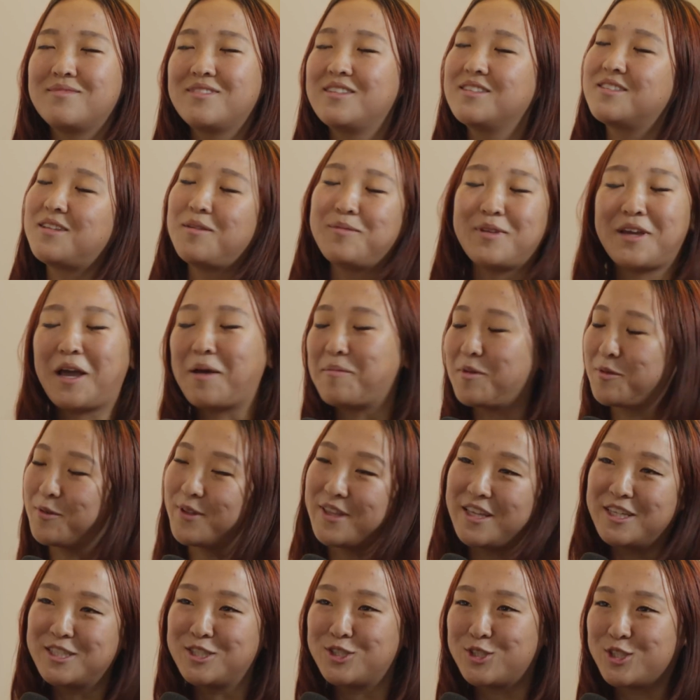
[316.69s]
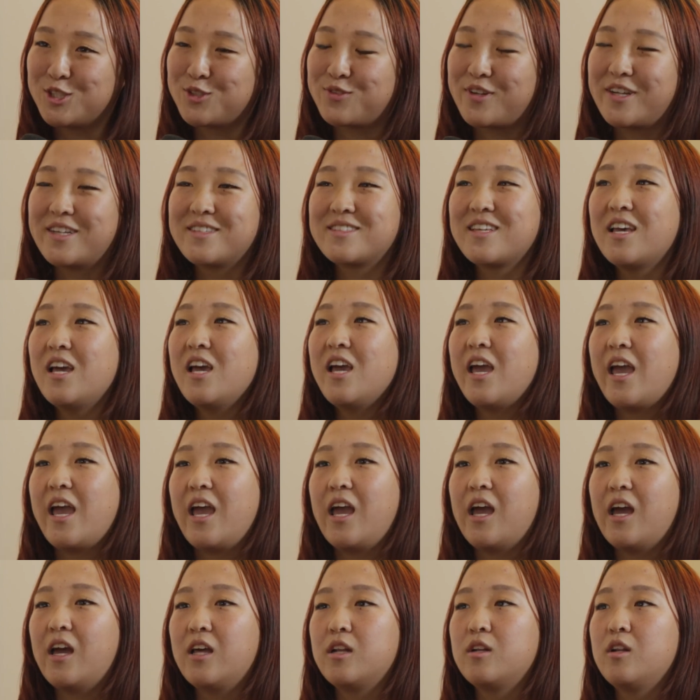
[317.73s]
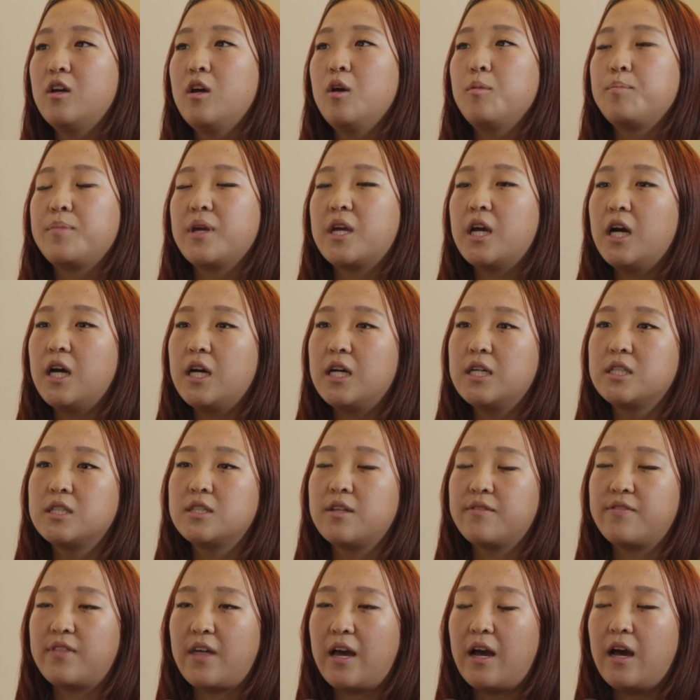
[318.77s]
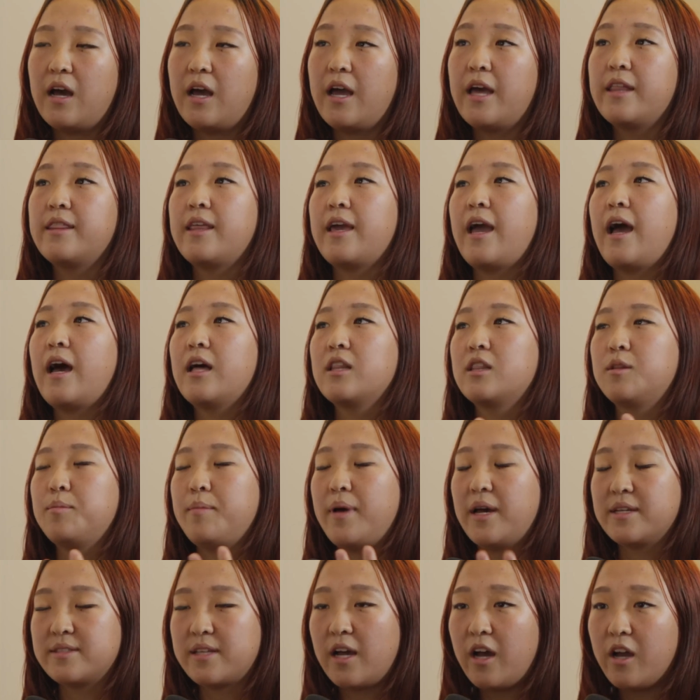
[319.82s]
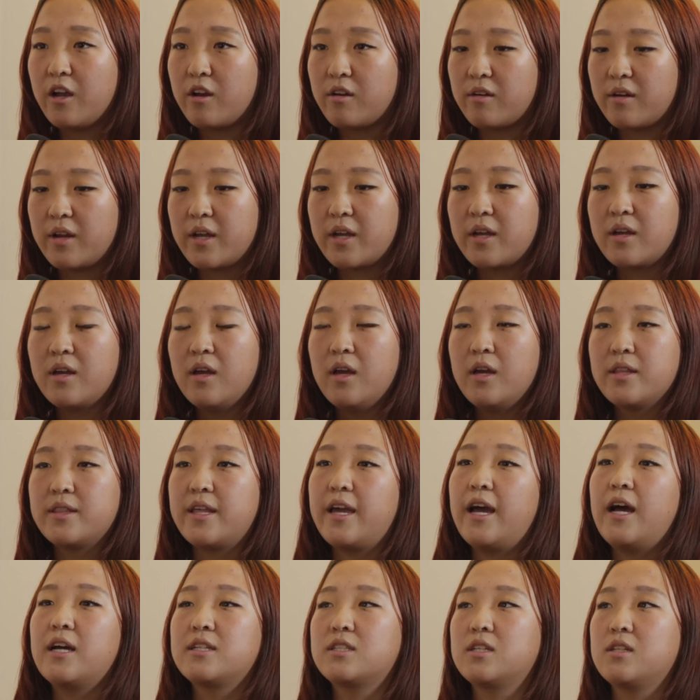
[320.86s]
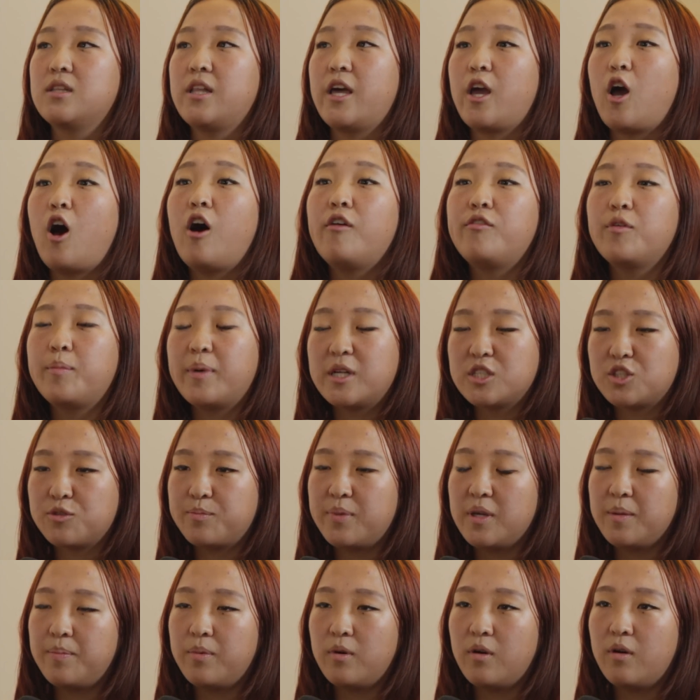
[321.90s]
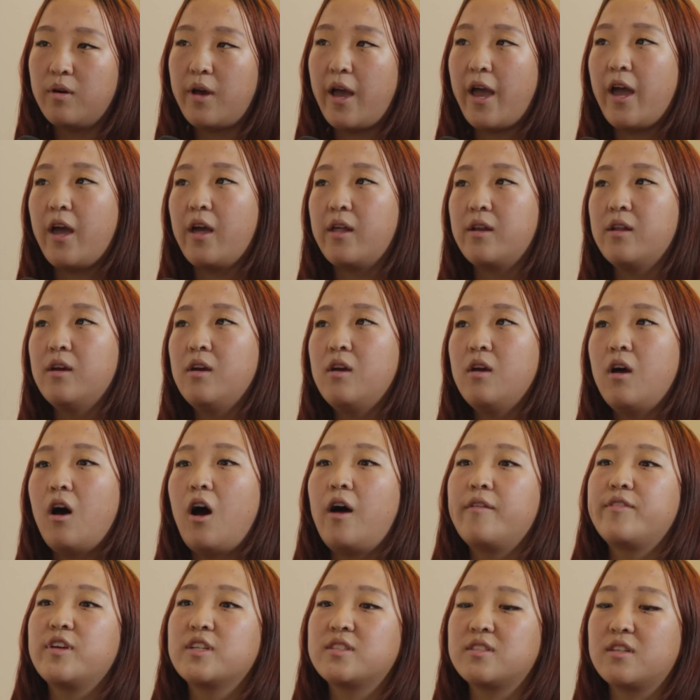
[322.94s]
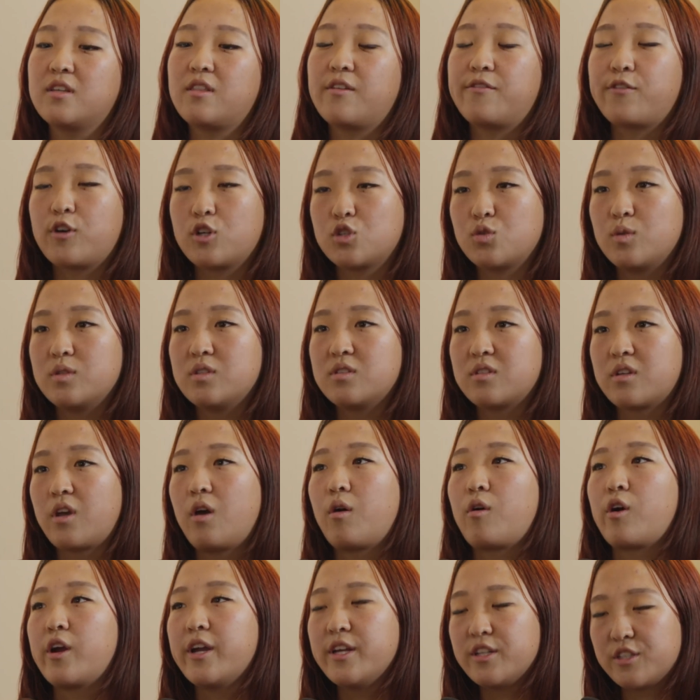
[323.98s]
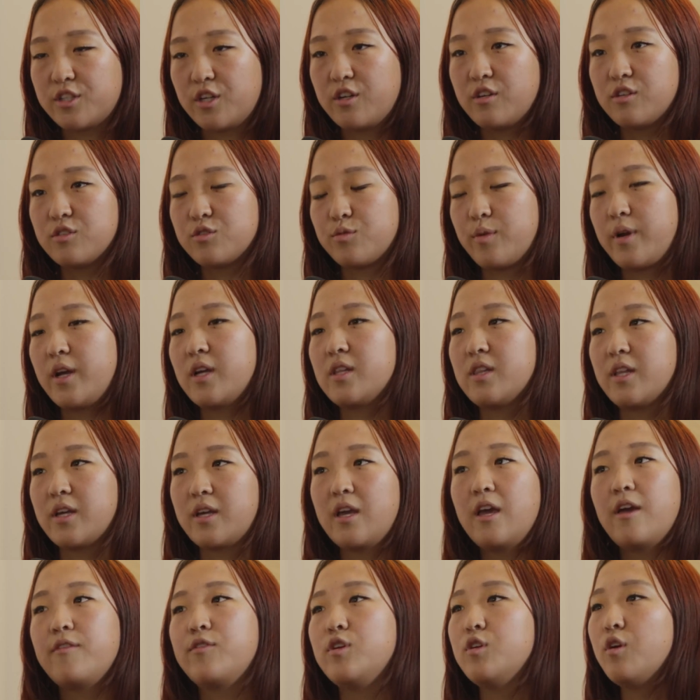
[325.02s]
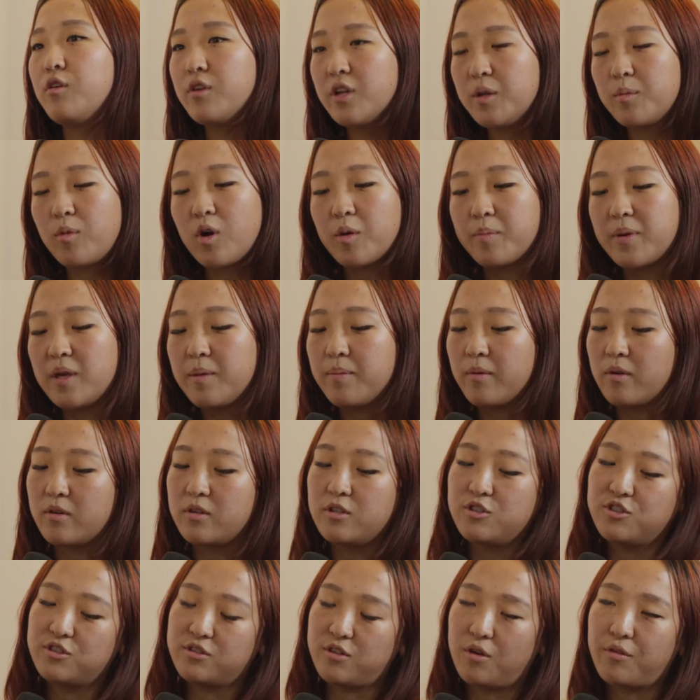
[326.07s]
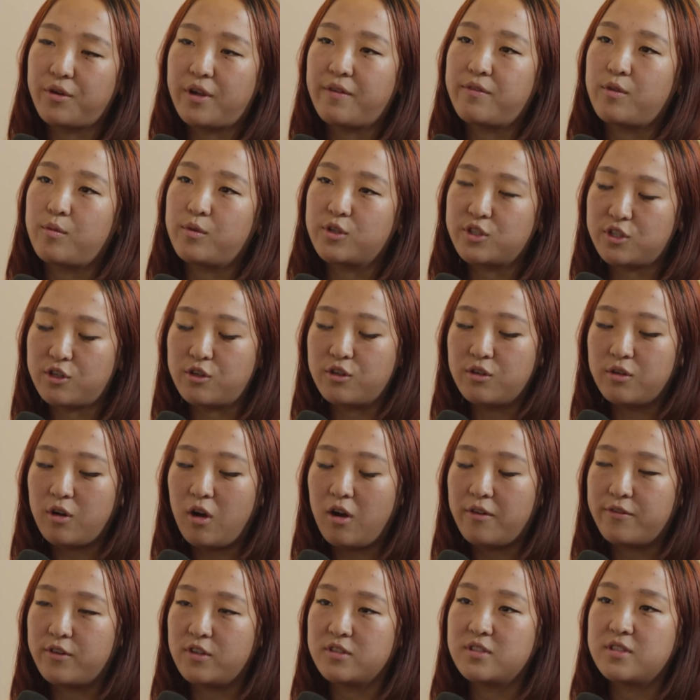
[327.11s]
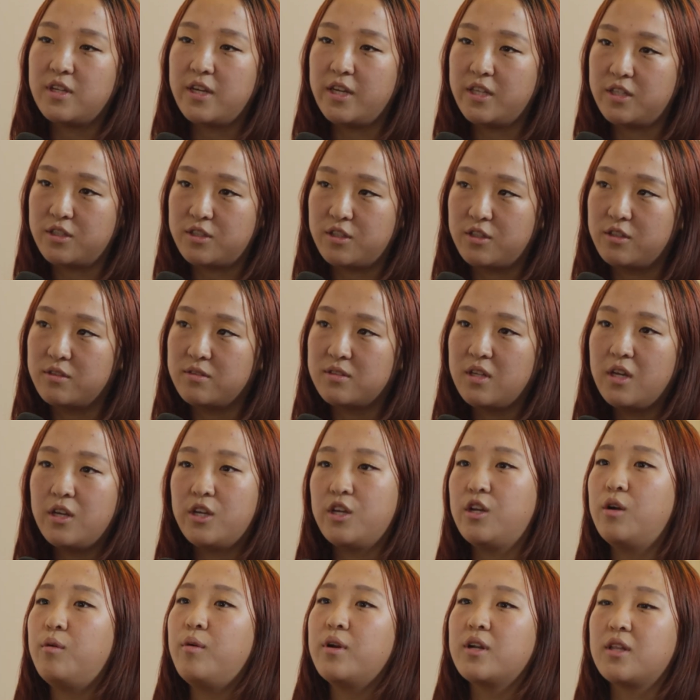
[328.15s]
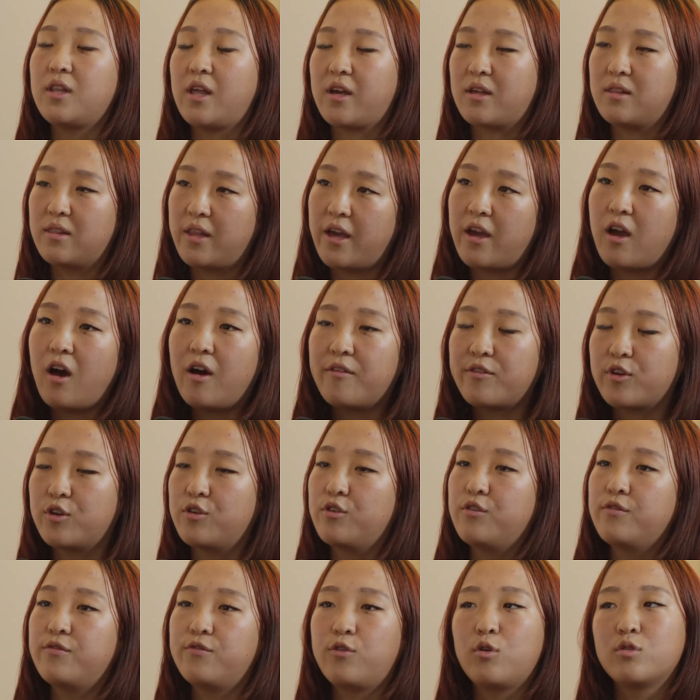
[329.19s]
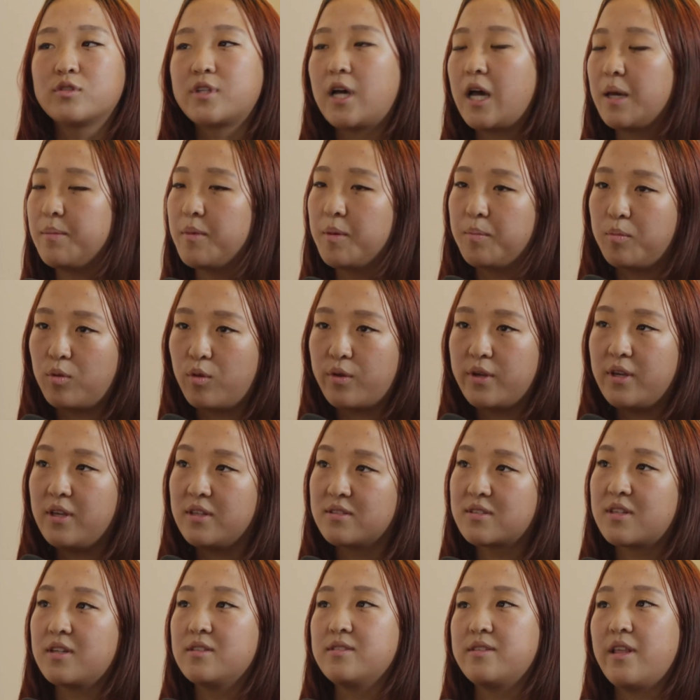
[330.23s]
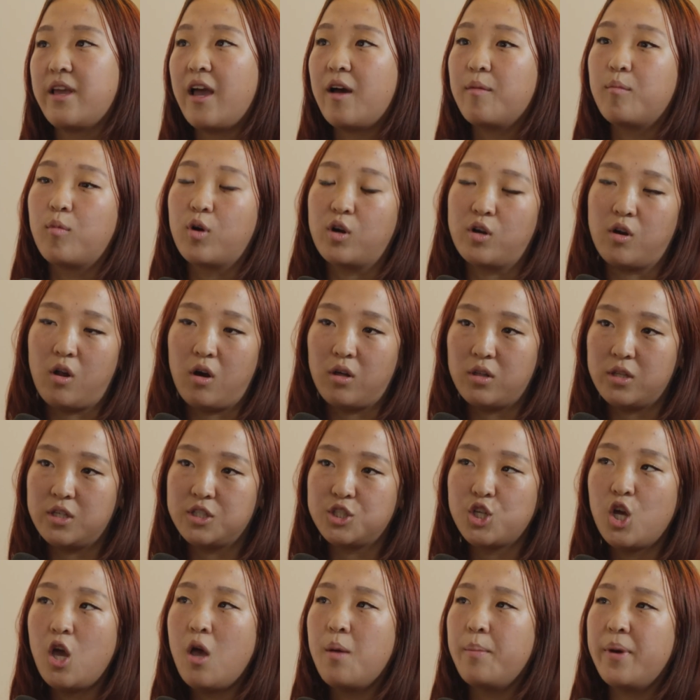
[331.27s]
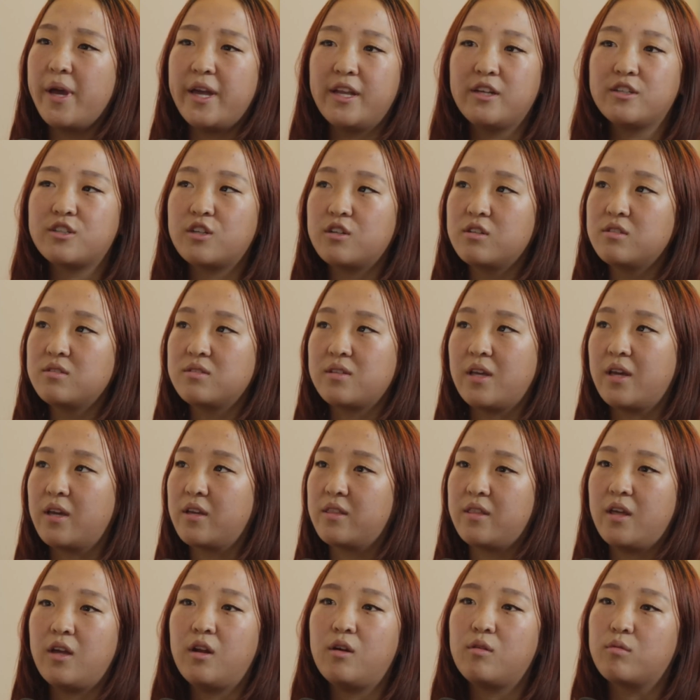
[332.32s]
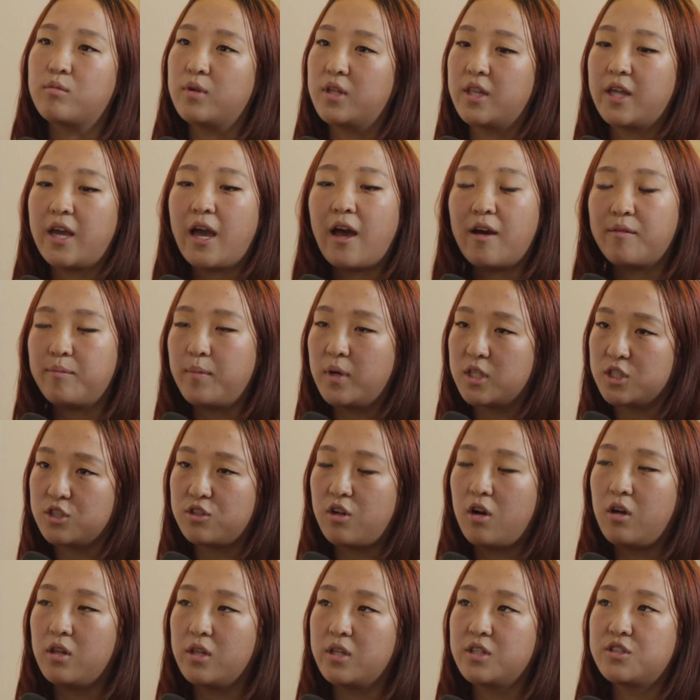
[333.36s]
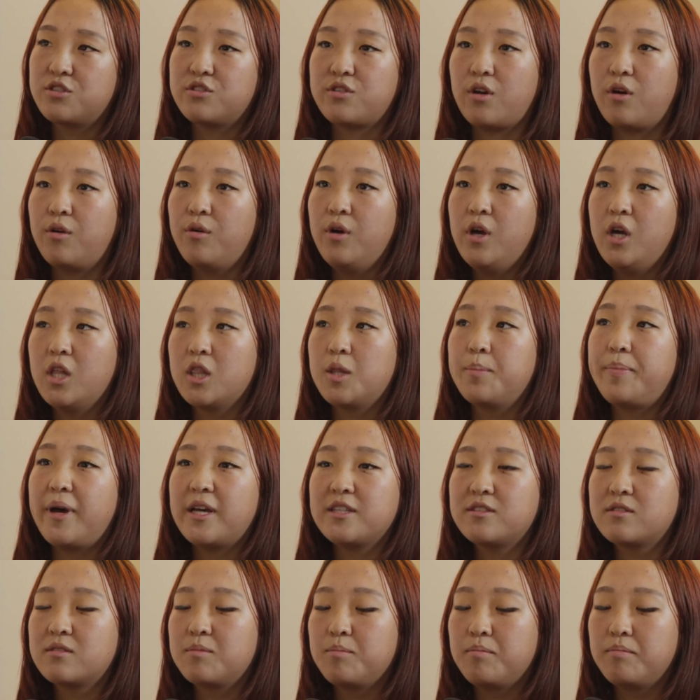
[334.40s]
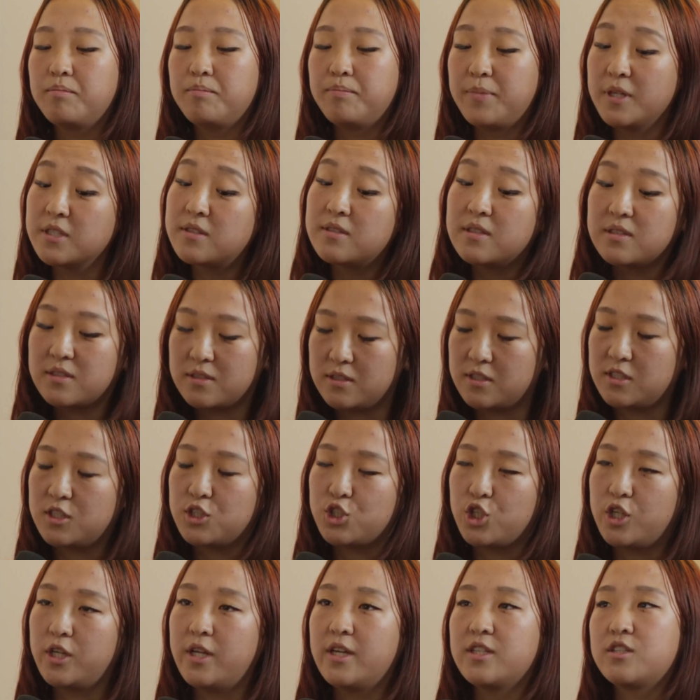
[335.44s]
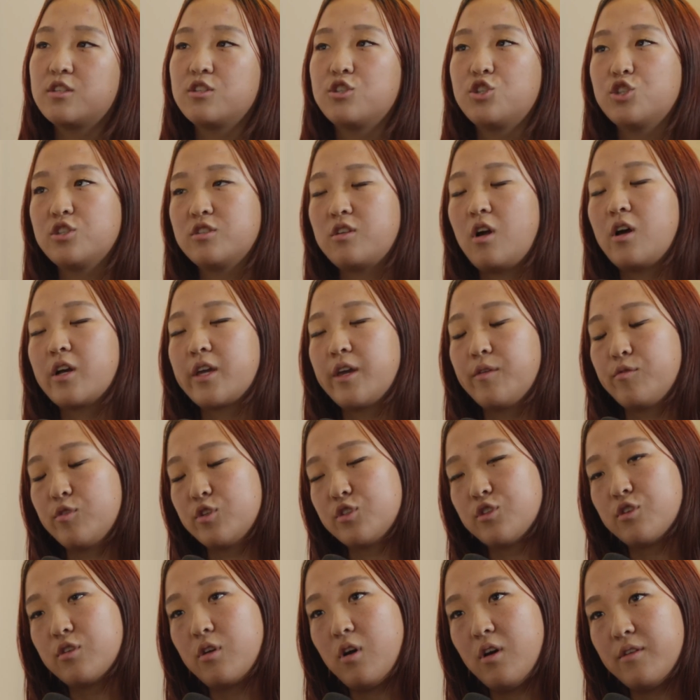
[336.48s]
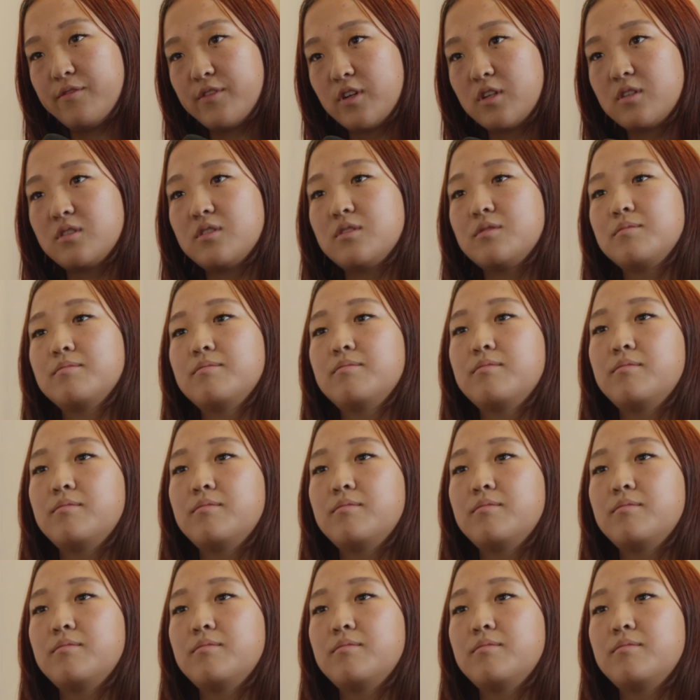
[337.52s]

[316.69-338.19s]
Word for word: Something happened with interest rates. And because of that, and they had the mass hiring, they had to lay off a bunch of people. And obviously the first ones to go are interns, right? Like if you don't need more people, you just don't give the return offers to interns. You don't want to like lay off your full-time employees because they have more knowledge. But interns, like they don't really have much knowledge. So the best business decision is to just not give return offers.